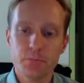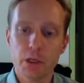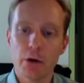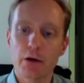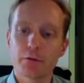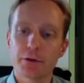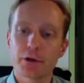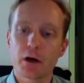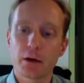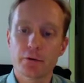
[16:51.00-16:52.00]
However, in
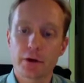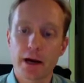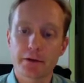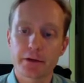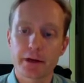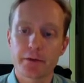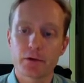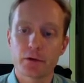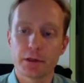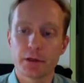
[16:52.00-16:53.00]
counteracting
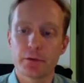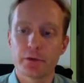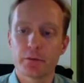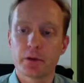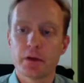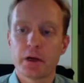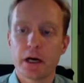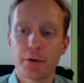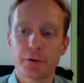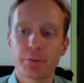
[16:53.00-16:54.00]
ethical egoism, I
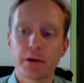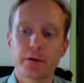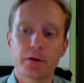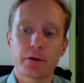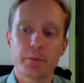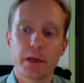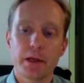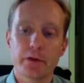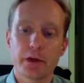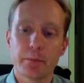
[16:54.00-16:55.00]
would expect that there are many
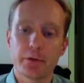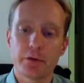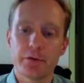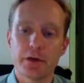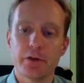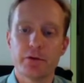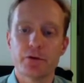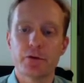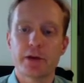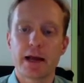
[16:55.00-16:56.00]
examples of
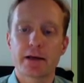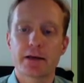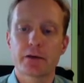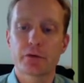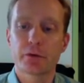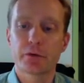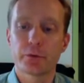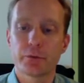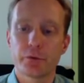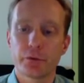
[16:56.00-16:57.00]
individuals acting so as to
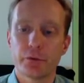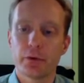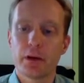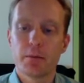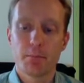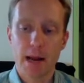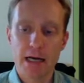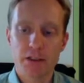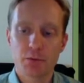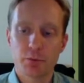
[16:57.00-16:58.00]
pursue
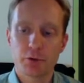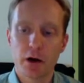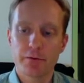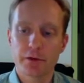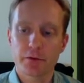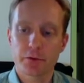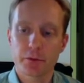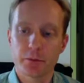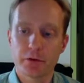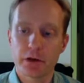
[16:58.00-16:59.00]
maximal profits for
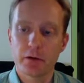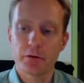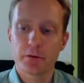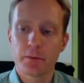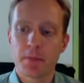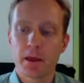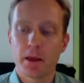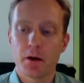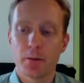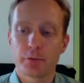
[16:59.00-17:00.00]
themselves
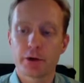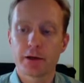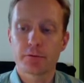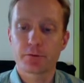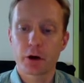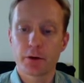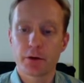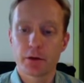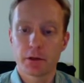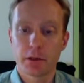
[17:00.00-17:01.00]
and operating
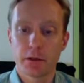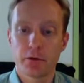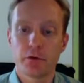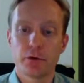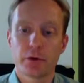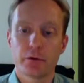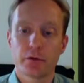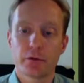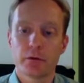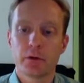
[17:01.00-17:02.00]
fraudulently in doing so.